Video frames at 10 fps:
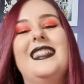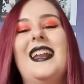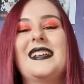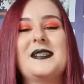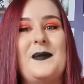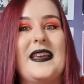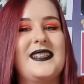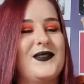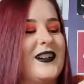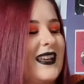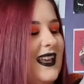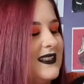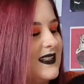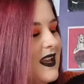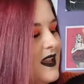like space
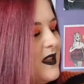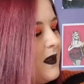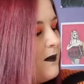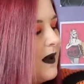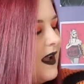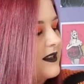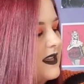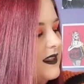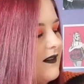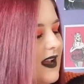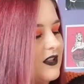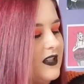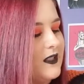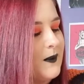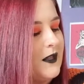rockets, but I think they're
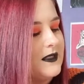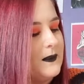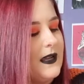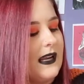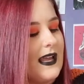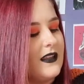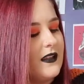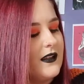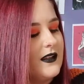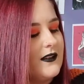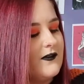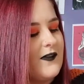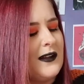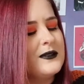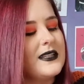actually supposed to be like
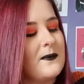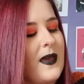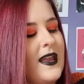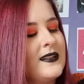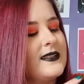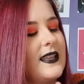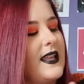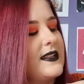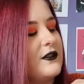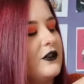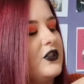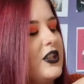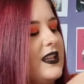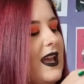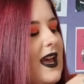fountain pens, and then it's got
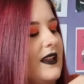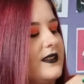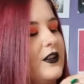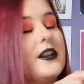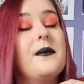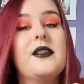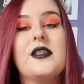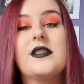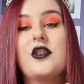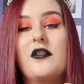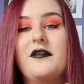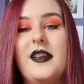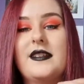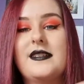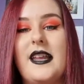GS on it, which is
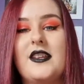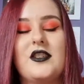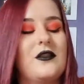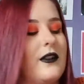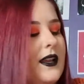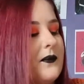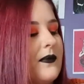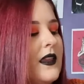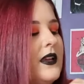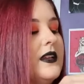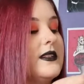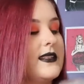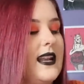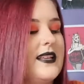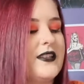Gothic Stationery.
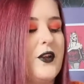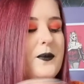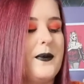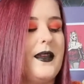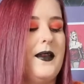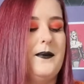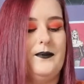So let's open it.